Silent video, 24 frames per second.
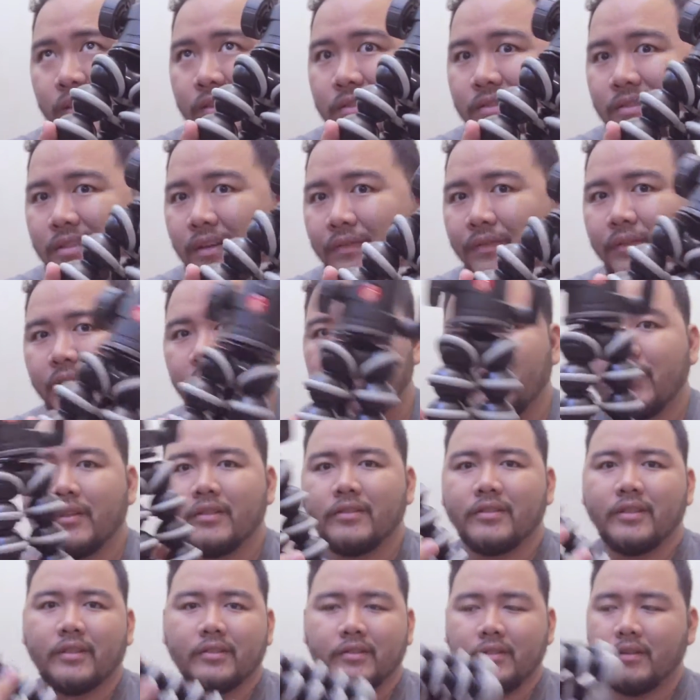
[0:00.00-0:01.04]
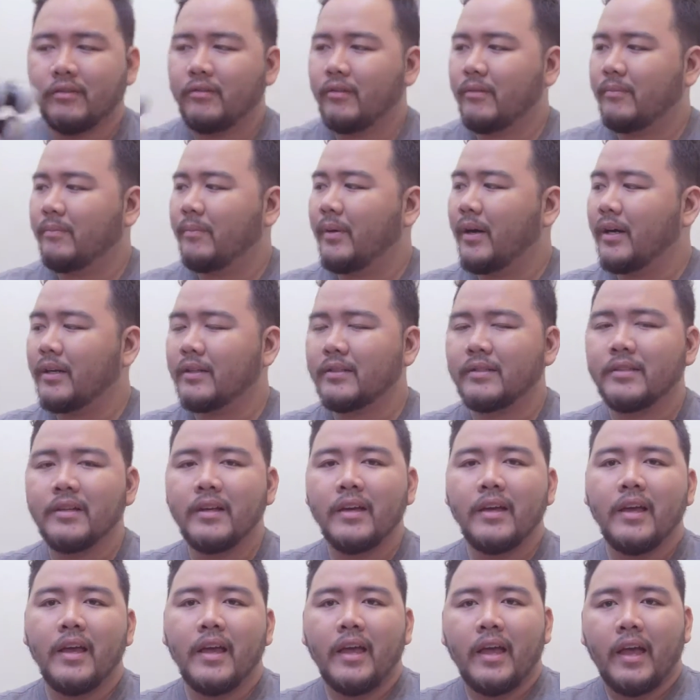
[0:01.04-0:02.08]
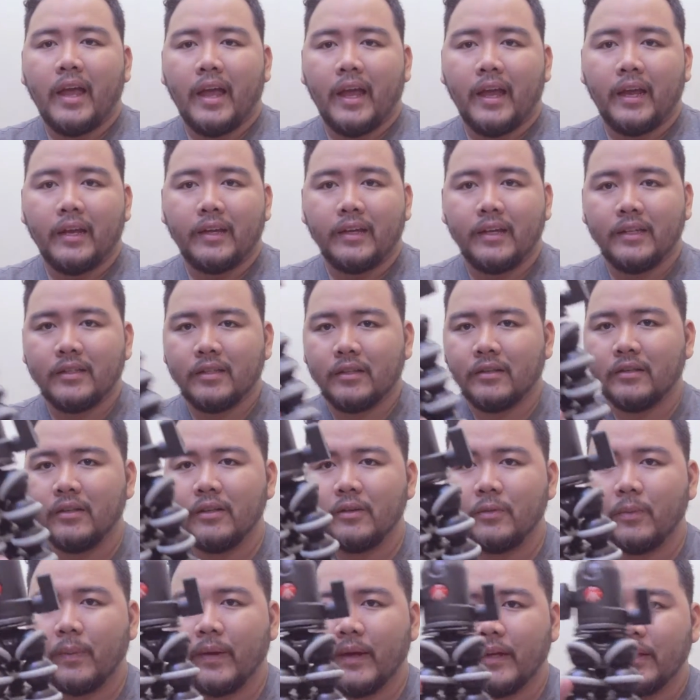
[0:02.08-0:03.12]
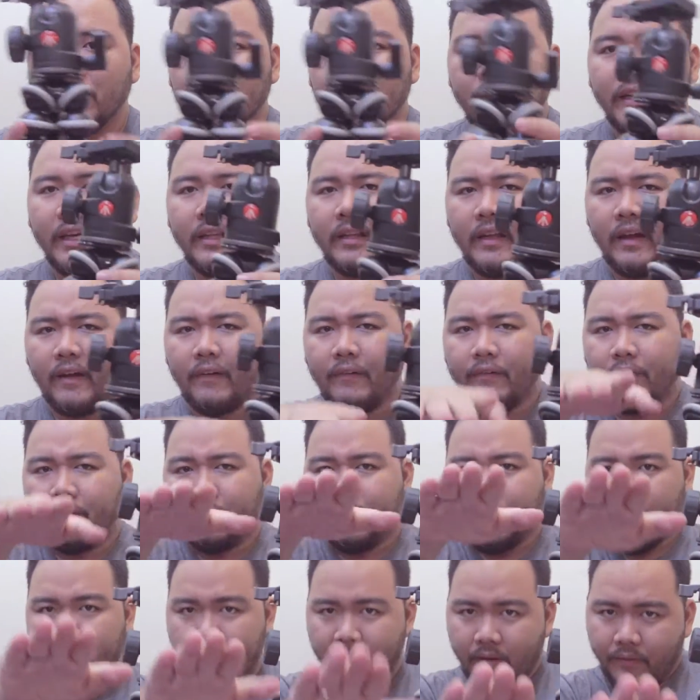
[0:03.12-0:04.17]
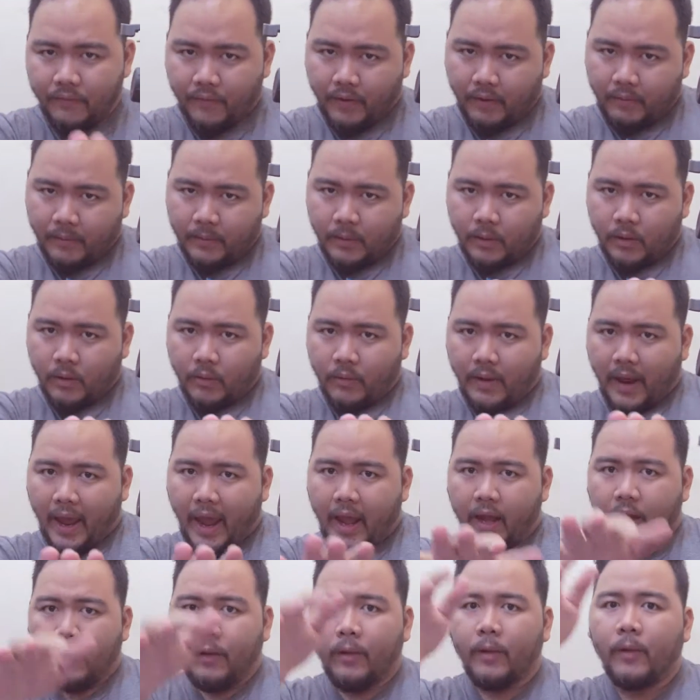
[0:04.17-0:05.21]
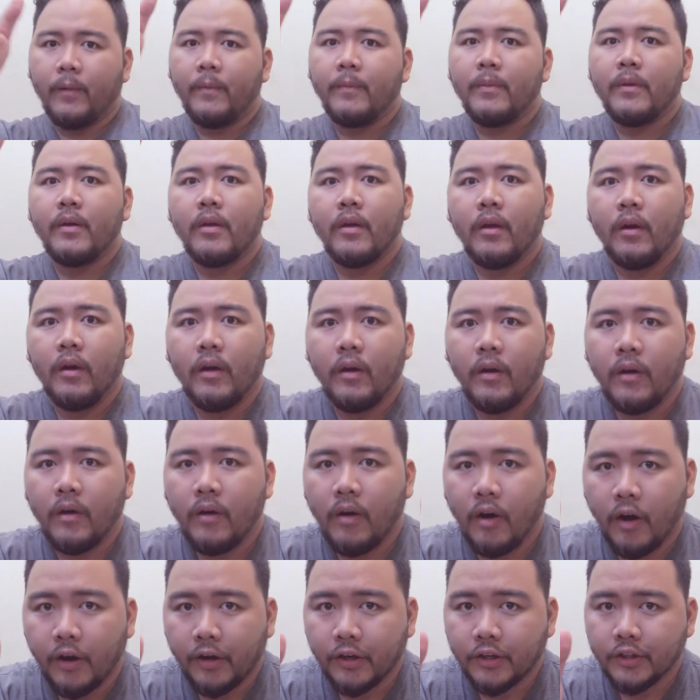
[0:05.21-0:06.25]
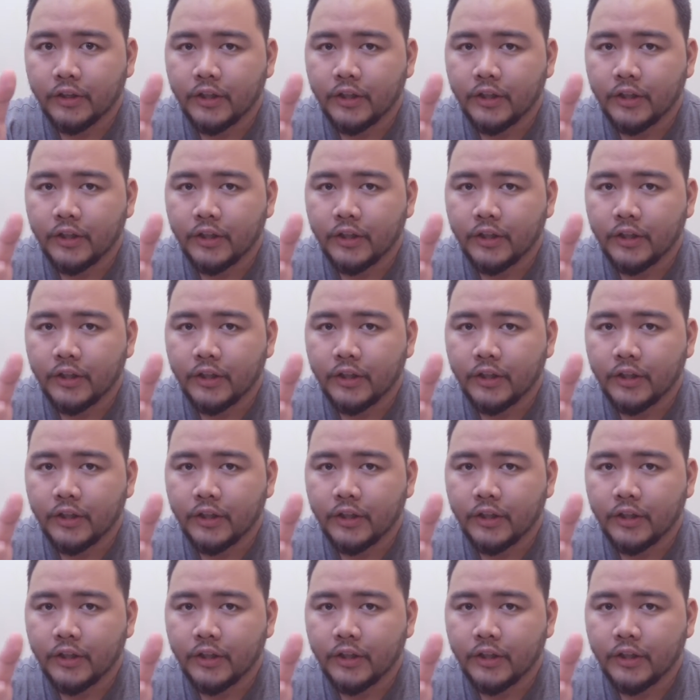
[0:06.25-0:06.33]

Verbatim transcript: like 700, 600 bucks. And it's a good way to get a very, very low angle on a